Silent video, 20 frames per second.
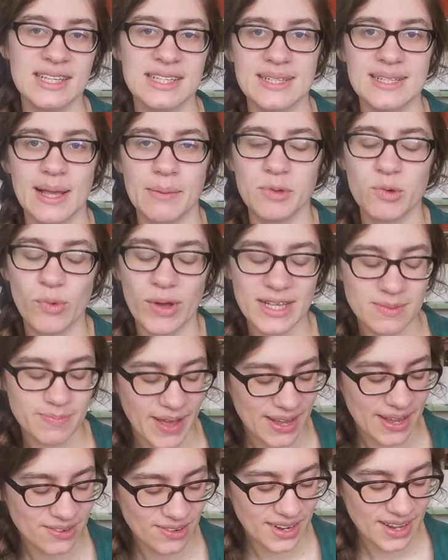Slap a
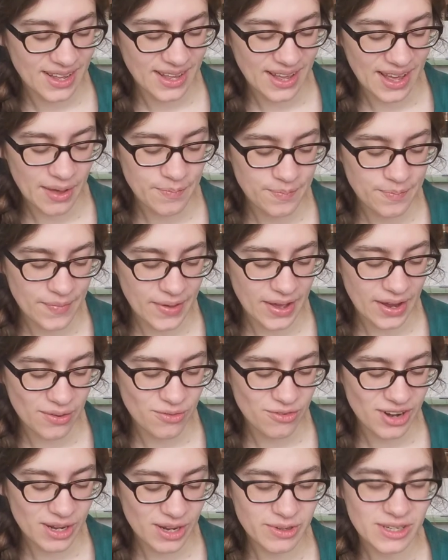waistband on it. I
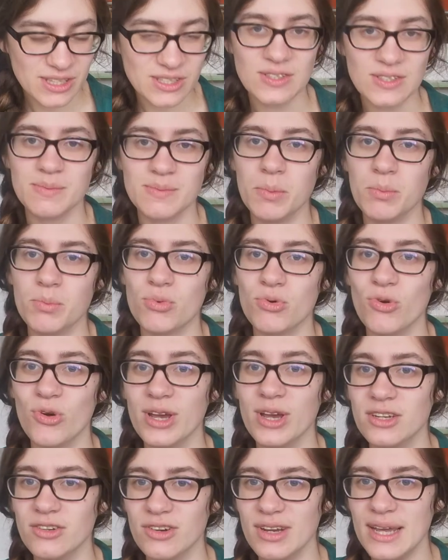really want to do some
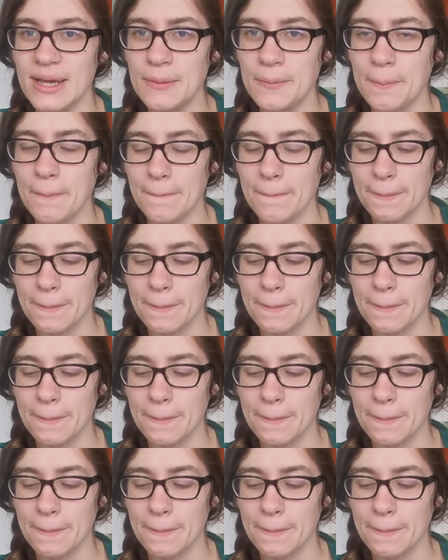embroidery